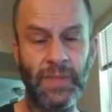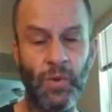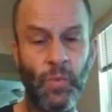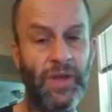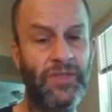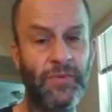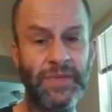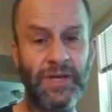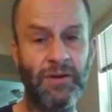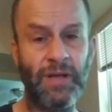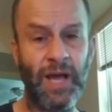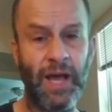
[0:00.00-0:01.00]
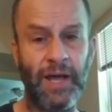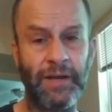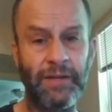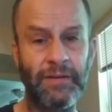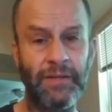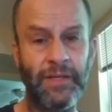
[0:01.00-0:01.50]
With or without God,
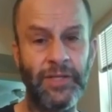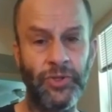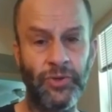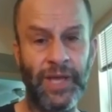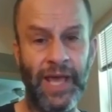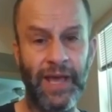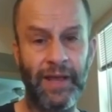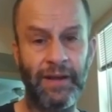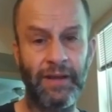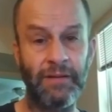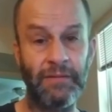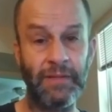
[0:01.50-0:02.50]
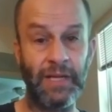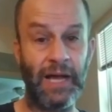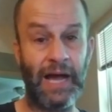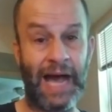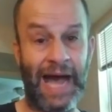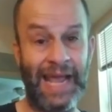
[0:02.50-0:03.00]
you can.
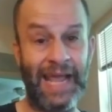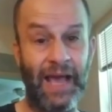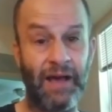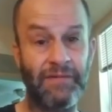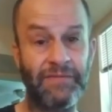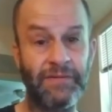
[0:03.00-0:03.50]
I have.